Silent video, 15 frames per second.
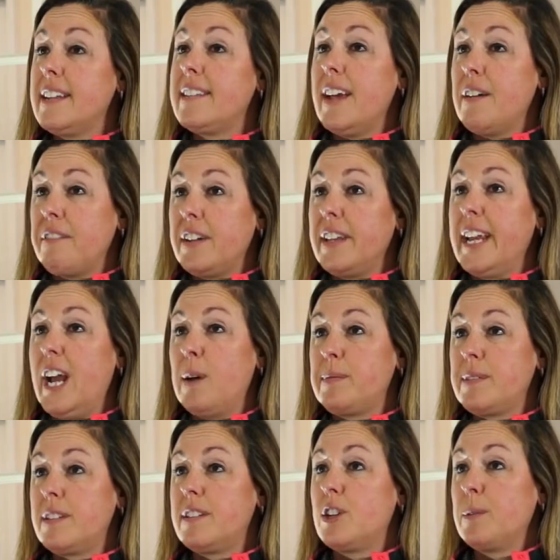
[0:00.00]
definitely helps
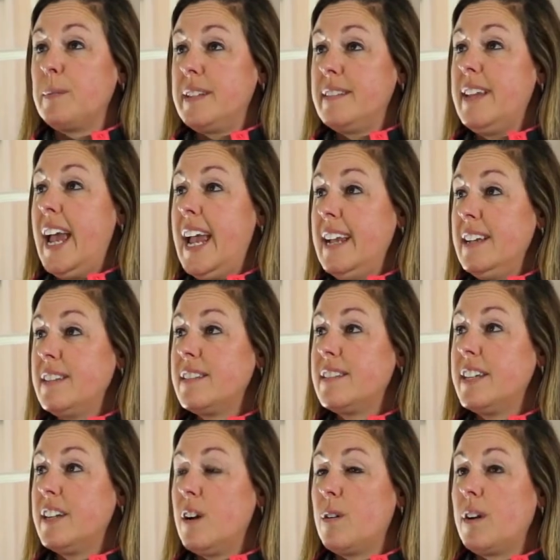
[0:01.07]
determine taste.
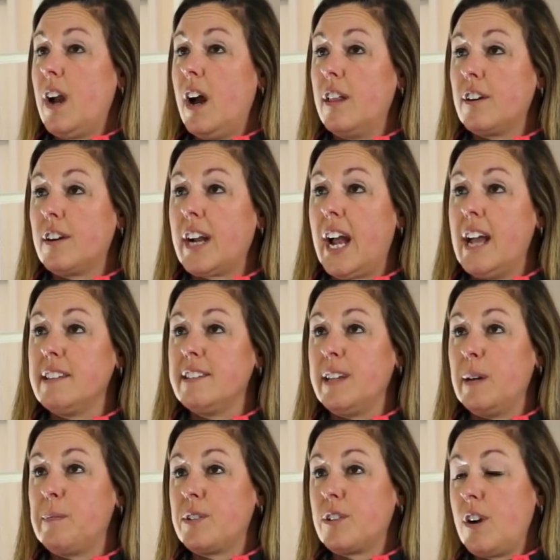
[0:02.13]
Color
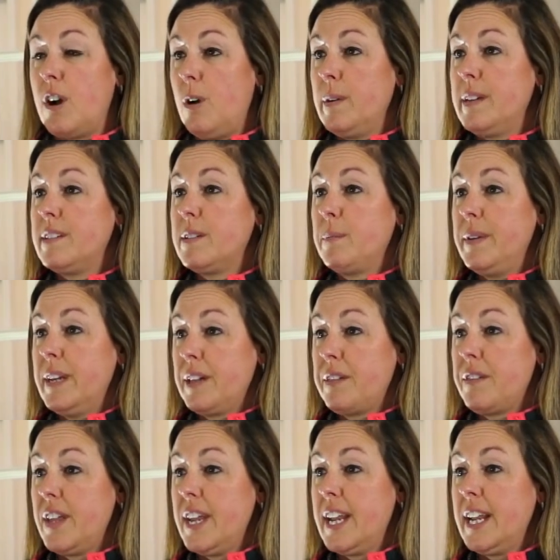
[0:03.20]
concepts are always a big
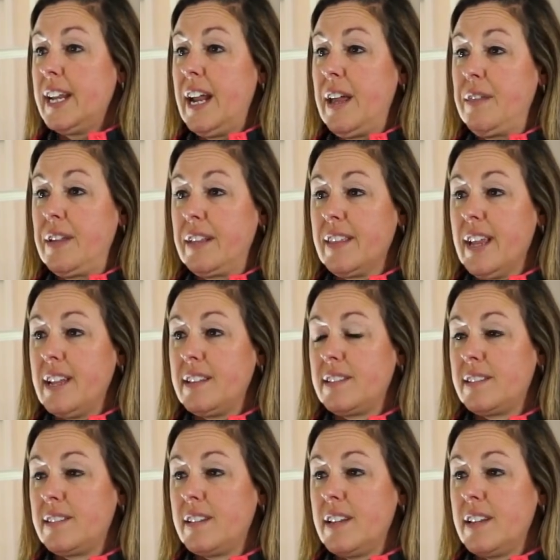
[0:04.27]
thing, and I think that's,